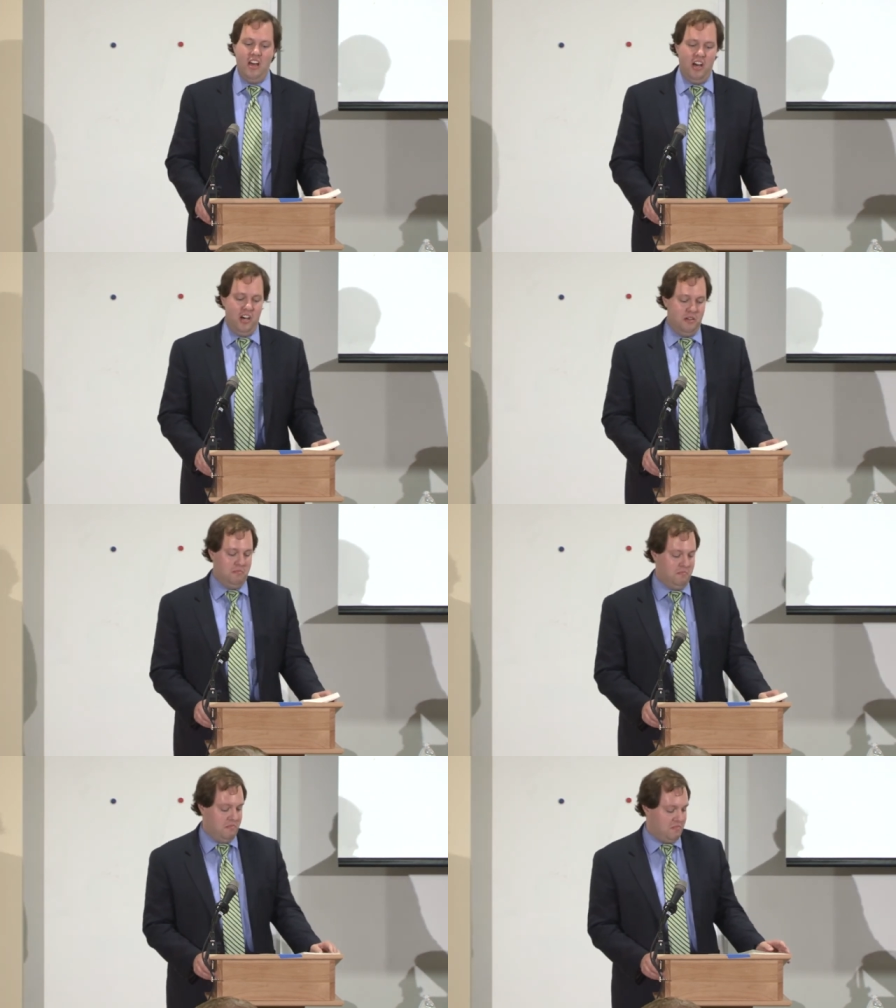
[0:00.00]

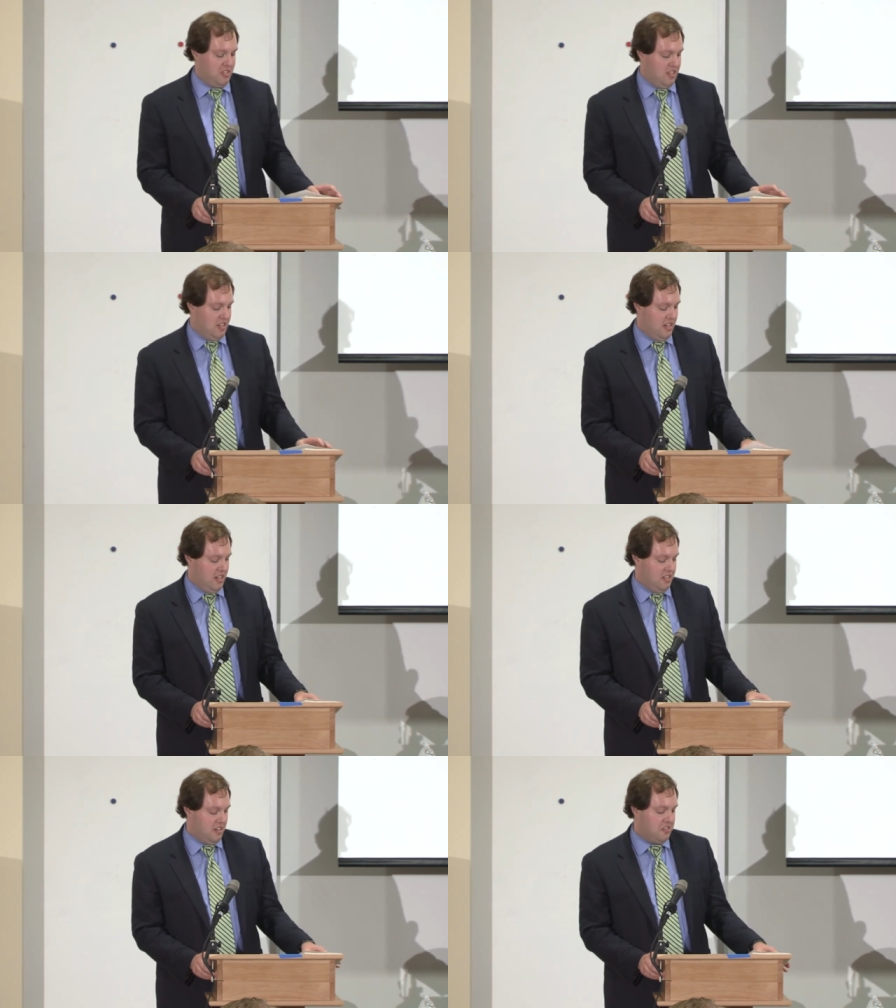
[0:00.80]

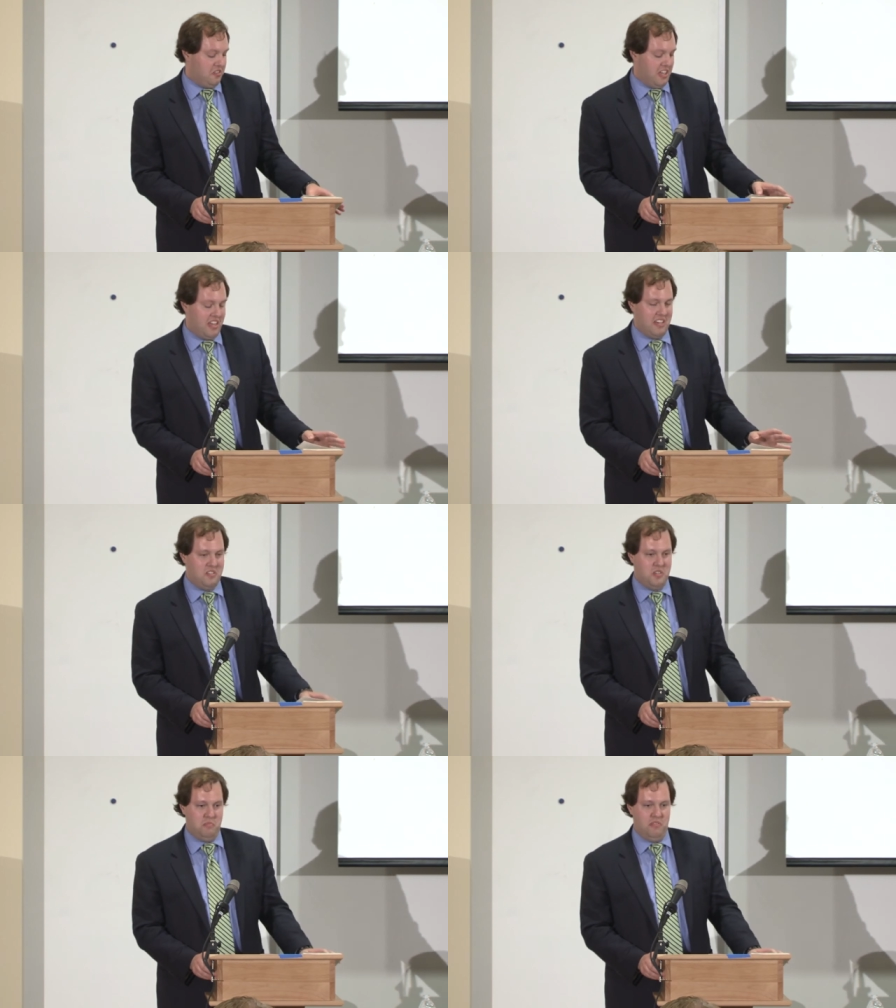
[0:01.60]
Dr.
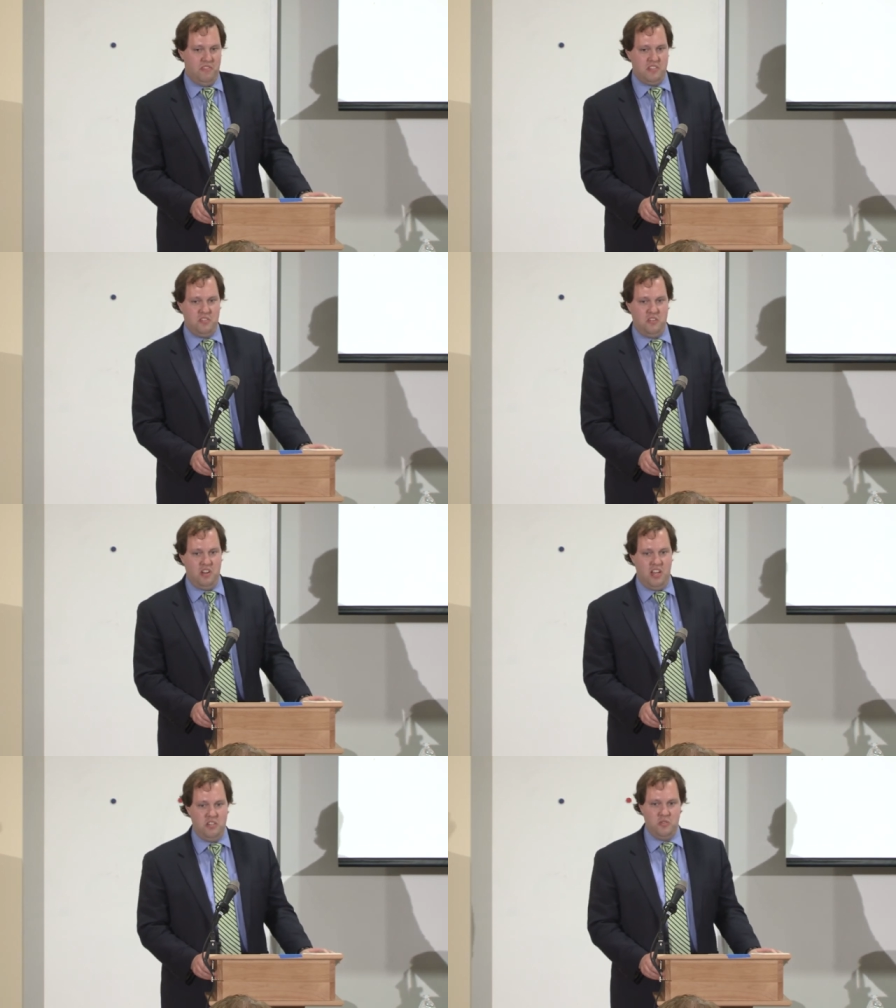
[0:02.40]
Lancaster is a
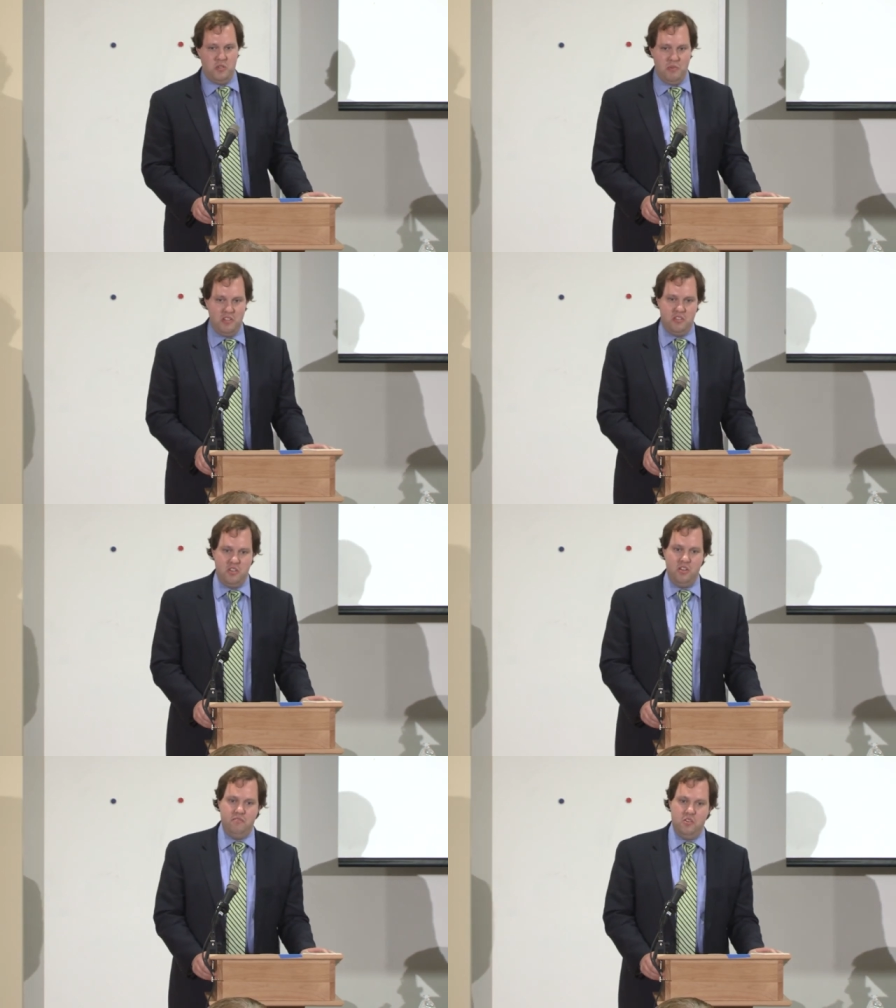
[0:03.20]
professor at George Mason
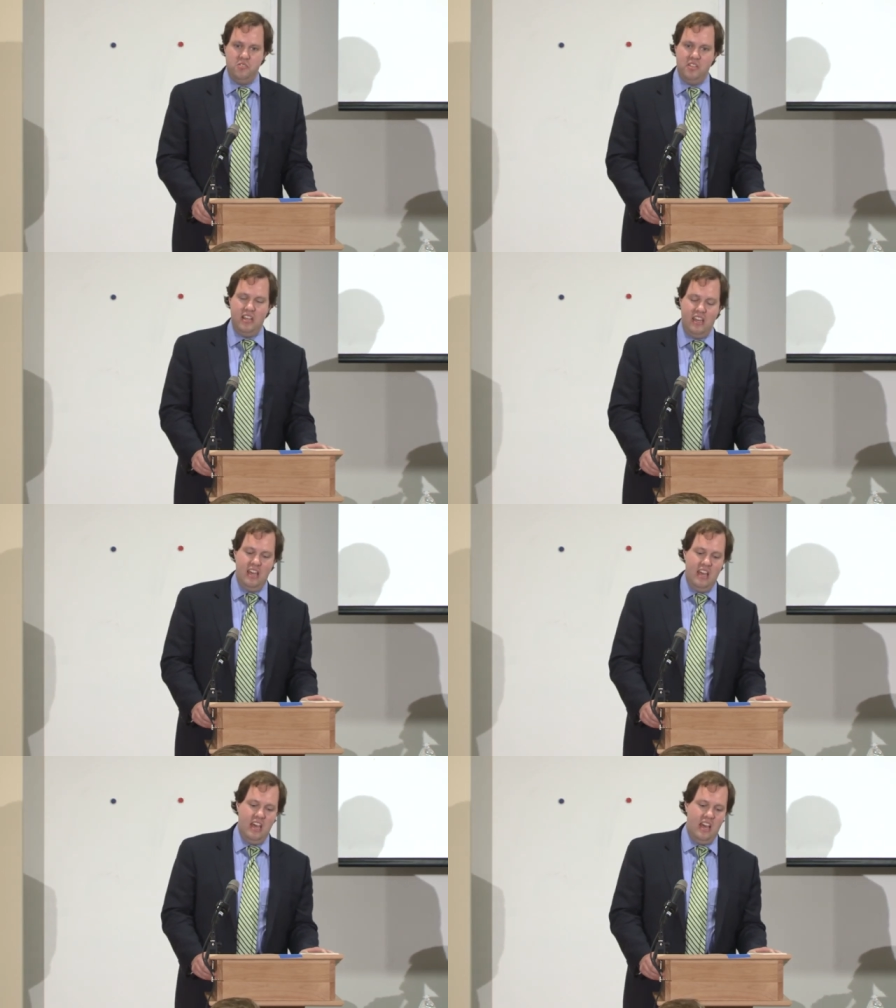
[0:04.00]
University,
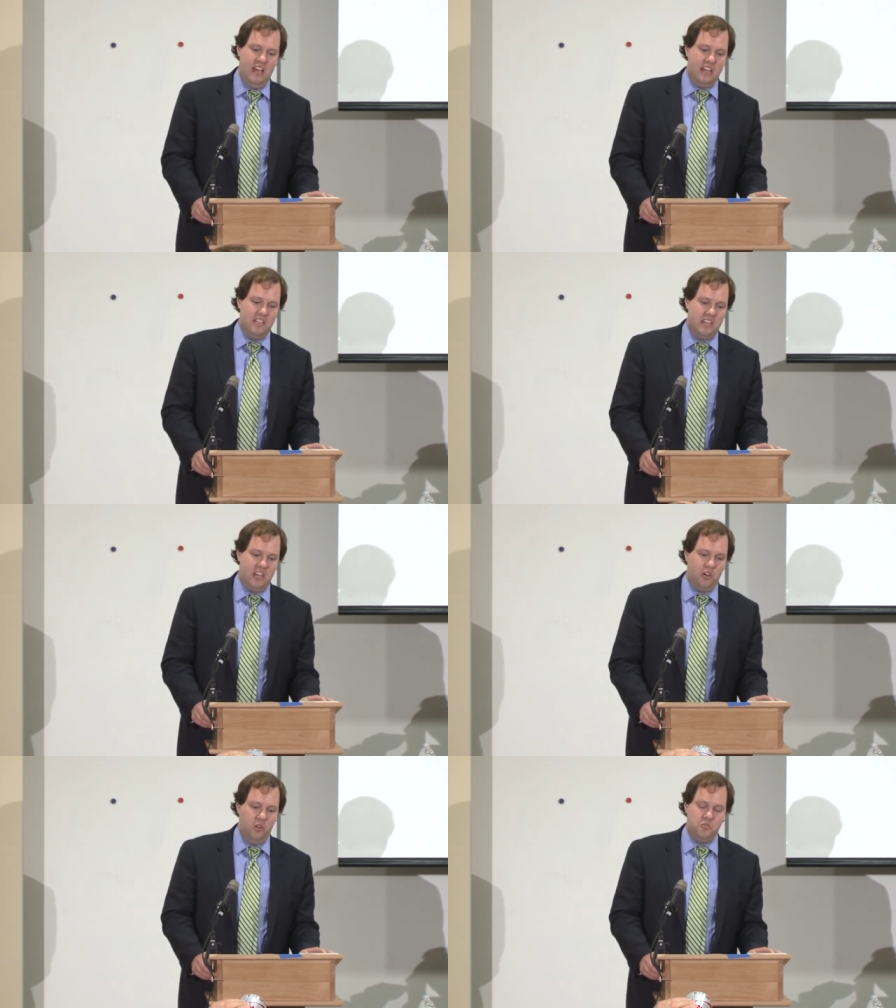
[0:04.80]
and he's
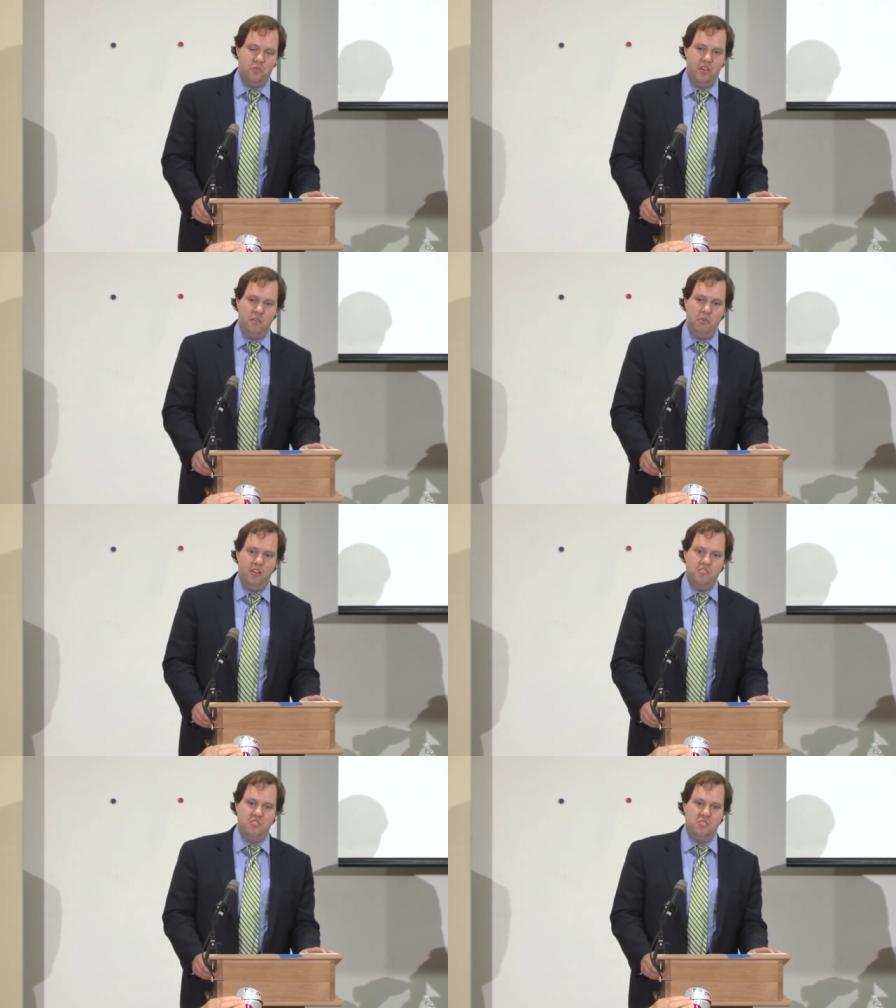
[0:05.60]
a cultural
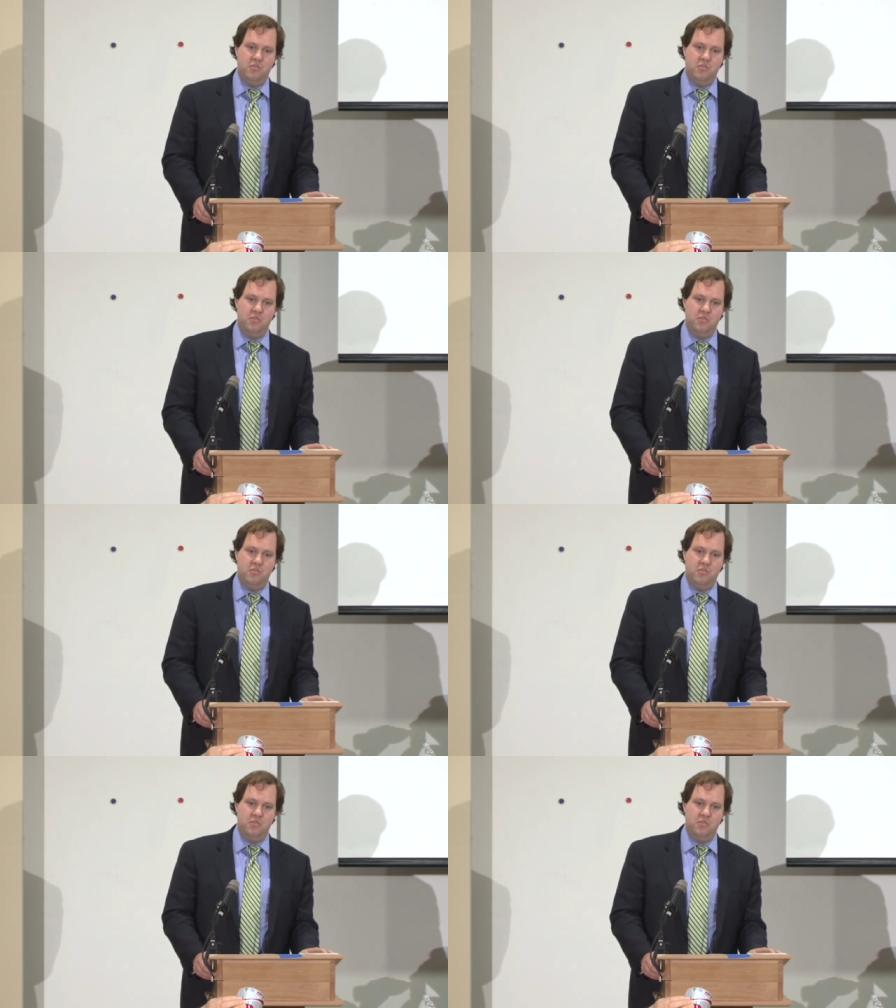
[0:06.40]
anthropologist.